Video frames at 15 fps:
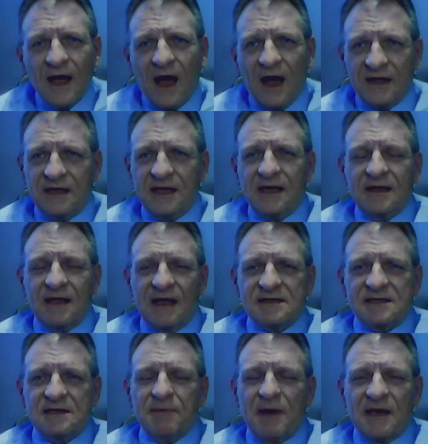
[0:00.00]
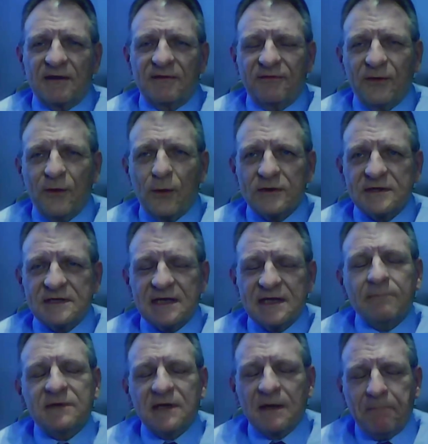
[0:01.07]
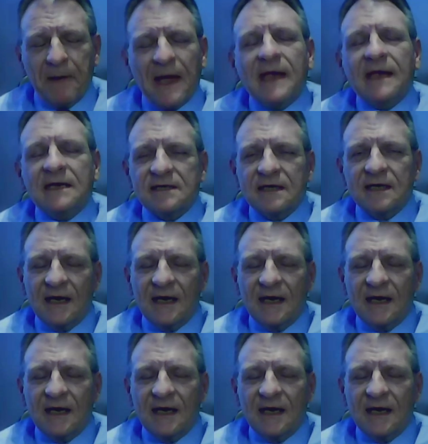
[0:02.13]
I think that's a matter for some debate.